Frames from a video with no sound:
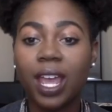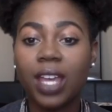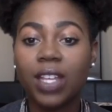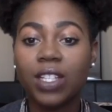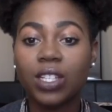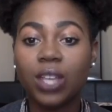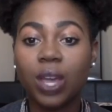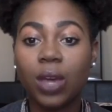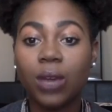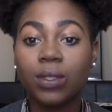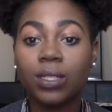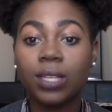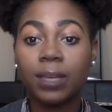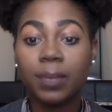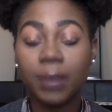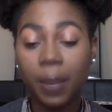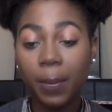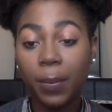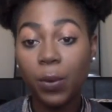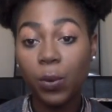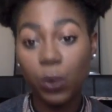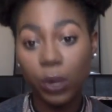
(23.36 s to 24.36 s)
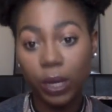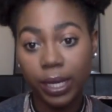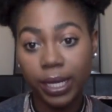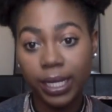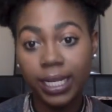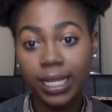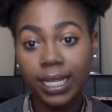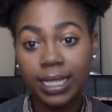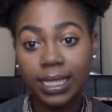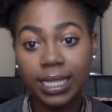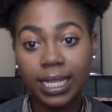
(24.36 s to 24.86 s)
So tip number one
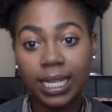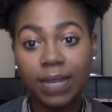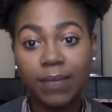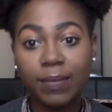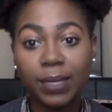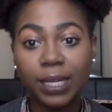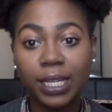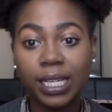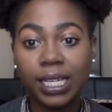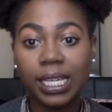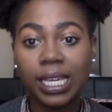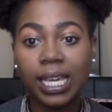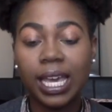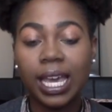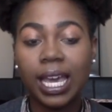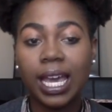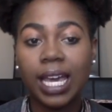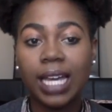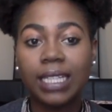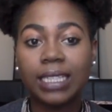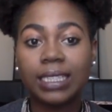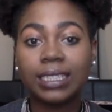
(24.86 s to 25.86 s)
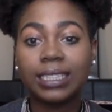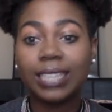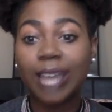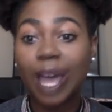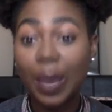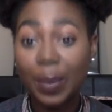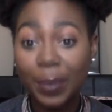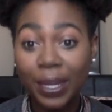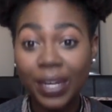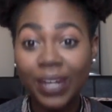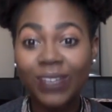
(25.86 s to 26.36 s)
is going to be
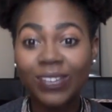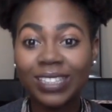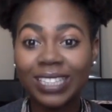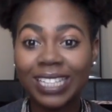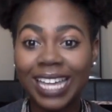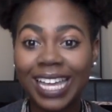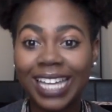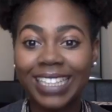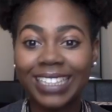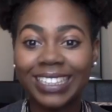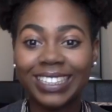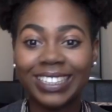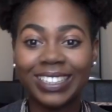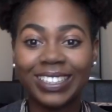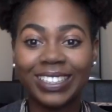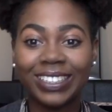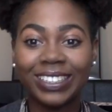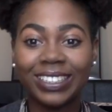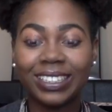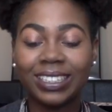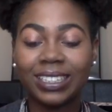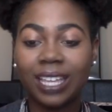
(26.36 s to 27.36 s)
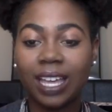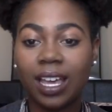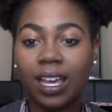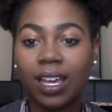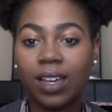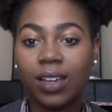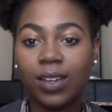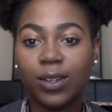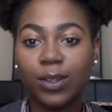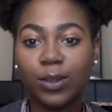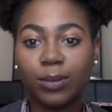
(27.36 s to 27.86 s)
stop getting relaxers.
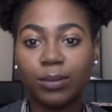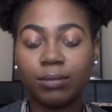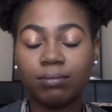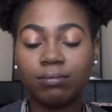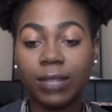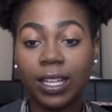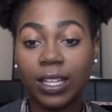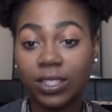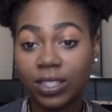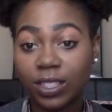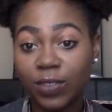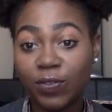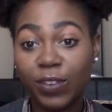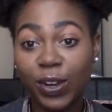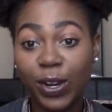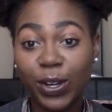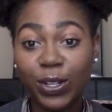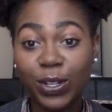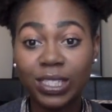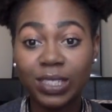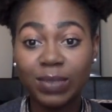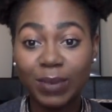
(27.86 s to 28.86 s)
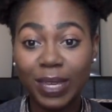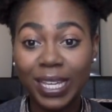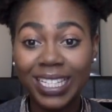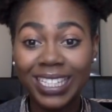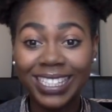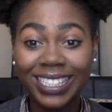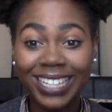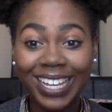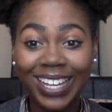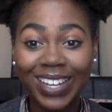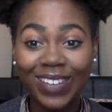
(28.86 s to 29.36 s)
That's the first big
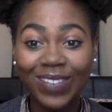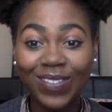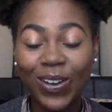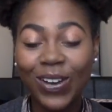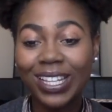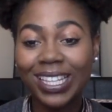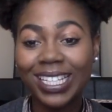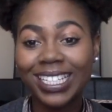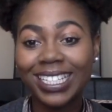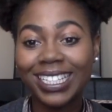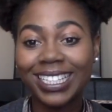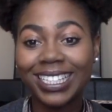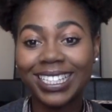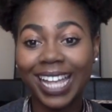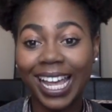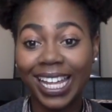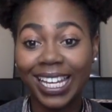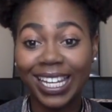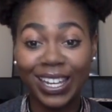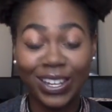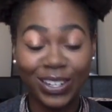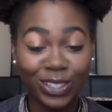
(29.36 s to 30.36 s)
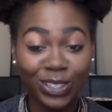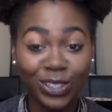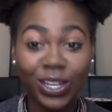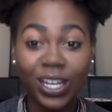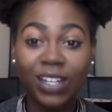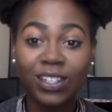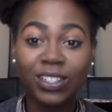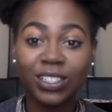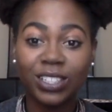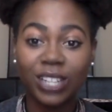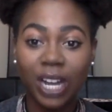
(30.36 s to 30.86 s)
step on this natural
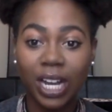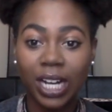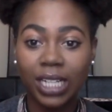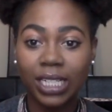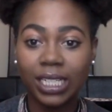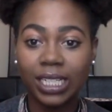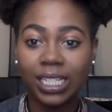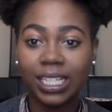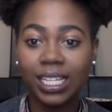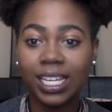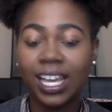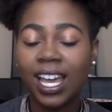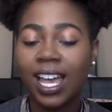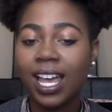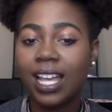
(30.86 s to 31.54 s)
hair journey.